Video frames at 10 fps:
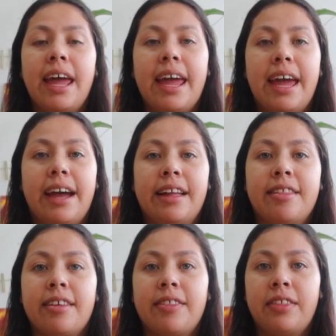
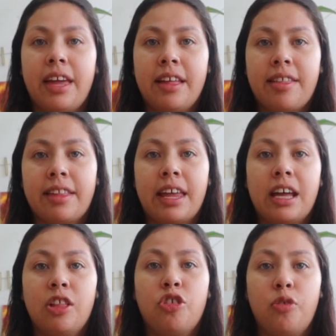and things that they
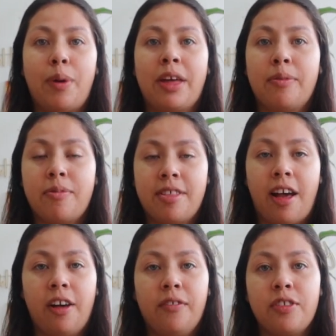can do by
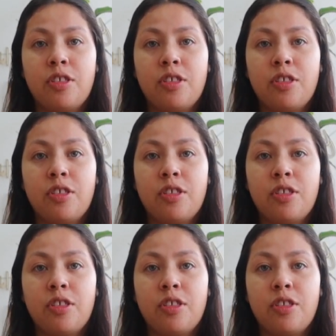themselves.